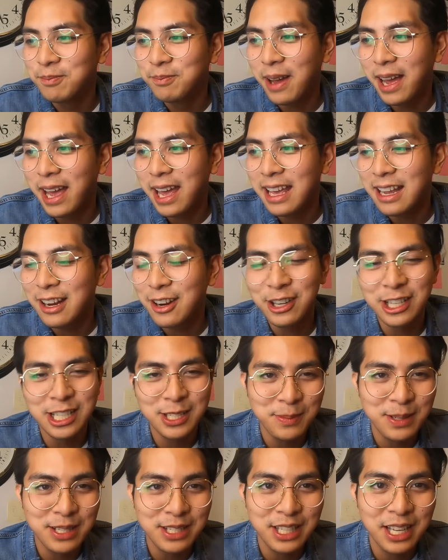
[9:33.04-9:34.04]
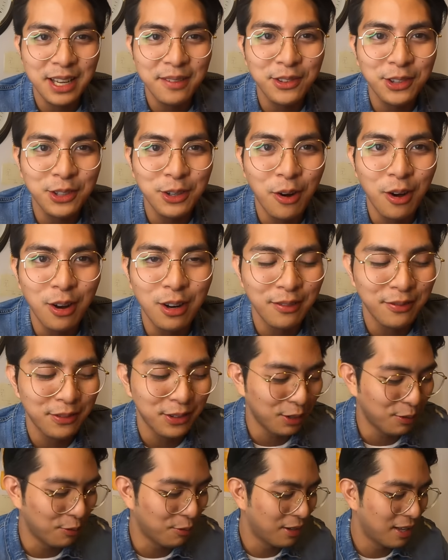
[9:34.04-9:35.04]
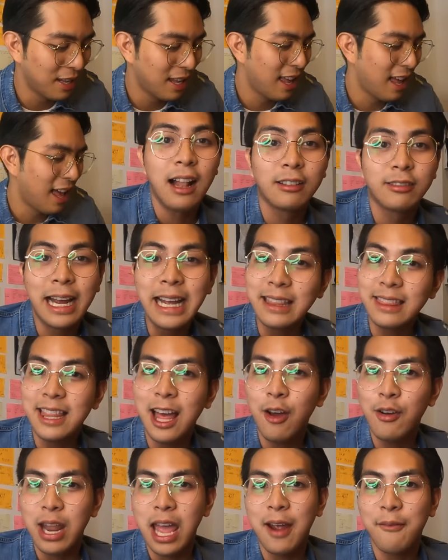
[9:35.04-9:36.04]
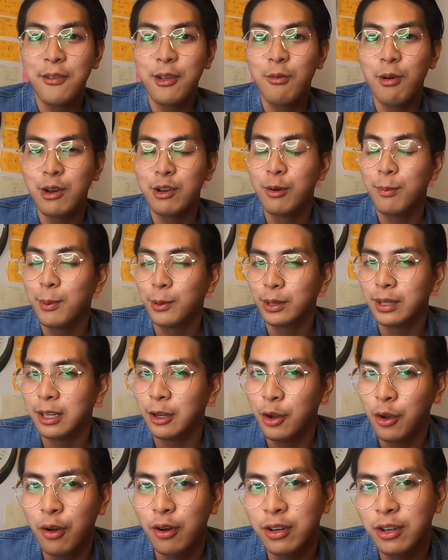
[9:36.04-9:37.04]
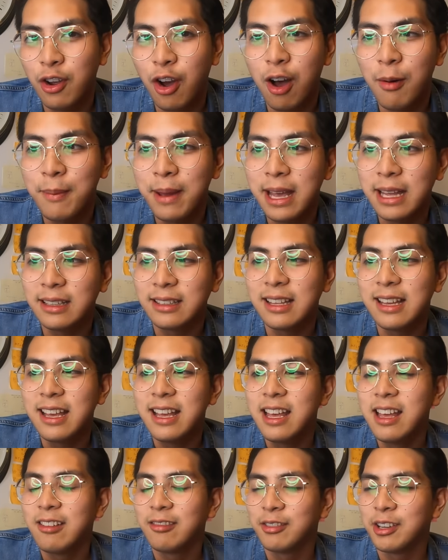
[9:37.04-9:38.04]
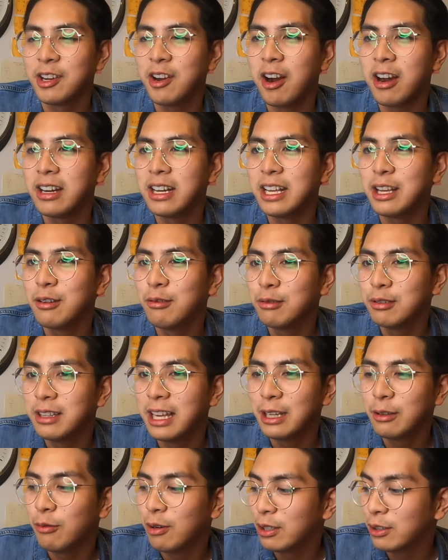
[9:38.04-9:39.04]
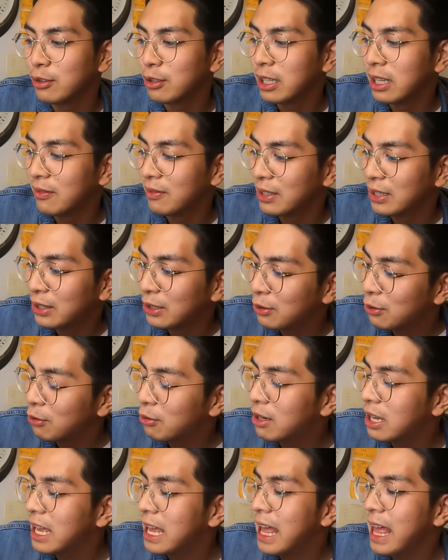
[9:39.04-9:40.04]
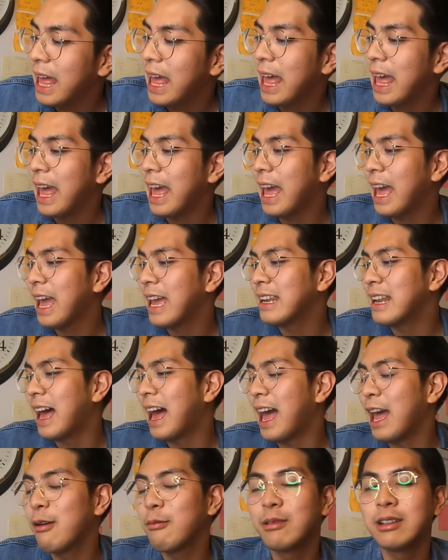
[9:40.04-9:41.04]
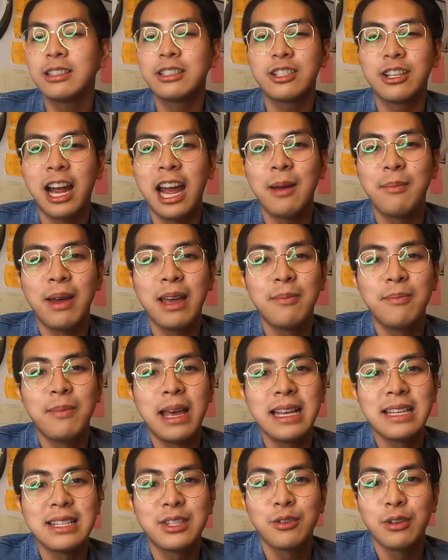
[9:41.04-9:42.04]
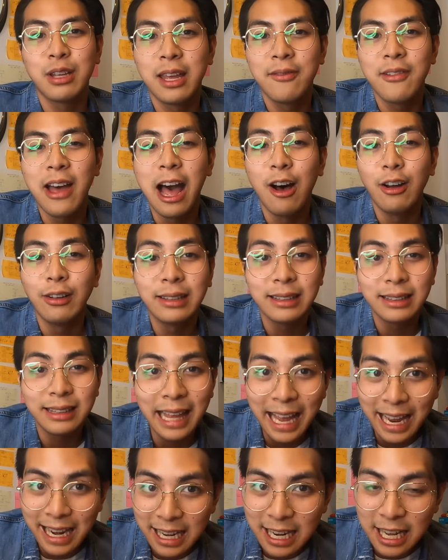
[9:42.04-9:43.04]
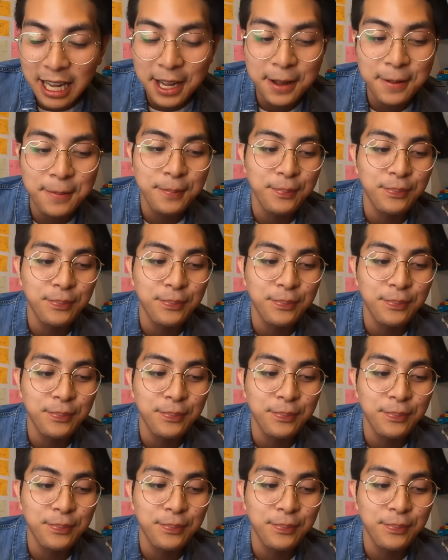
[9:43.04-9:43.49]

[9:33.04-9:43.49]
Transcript: my Christmas gift to all of you. I'll write down everyone who put a good comment regarding who they'd want to give it to, and I will try my best to give out 10